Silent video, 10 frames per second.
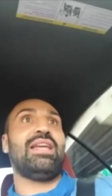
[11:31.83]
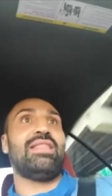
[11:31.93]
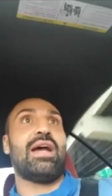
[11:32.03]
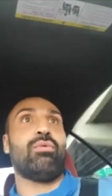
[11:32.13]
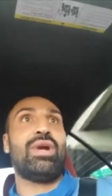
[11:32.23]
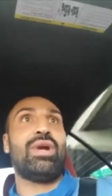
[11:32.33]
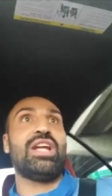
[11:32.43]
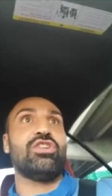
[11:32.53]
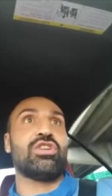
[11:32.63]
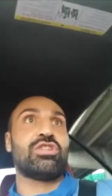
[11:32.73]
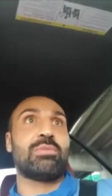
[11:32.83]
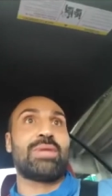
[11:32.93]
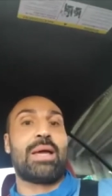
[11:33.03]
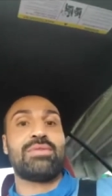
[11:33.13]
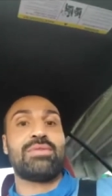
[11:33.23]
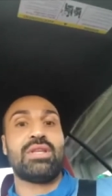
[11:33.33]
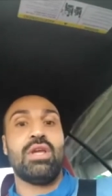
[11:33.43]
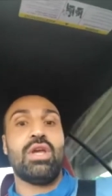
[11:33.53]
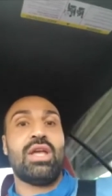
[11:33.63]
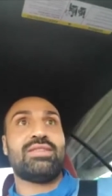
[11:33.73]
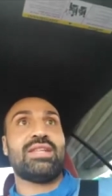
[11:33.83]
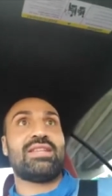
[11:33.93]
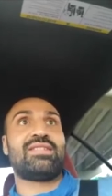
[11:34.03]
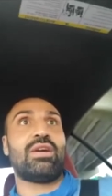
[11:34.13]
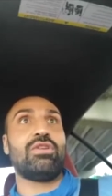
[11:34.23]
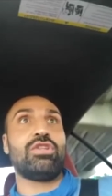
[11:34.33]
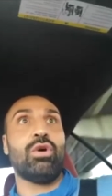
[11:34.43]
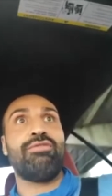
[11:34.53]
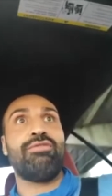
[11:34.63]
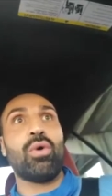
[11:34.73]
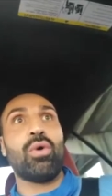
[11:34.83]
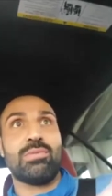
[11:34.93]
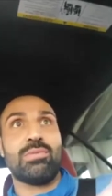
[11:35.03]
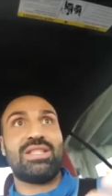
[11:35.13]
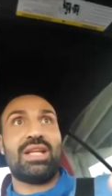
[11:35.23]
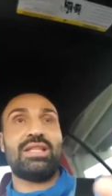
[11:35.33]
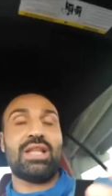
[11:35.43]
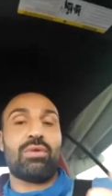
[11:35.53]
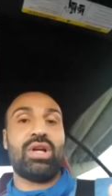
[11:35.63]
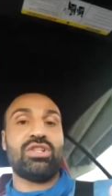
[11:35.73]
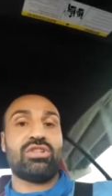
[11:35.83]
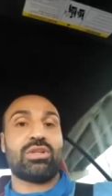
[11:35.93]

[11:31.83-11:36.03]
You want to maintain that range, and sometimes it's necessary to go forward to maintain that range,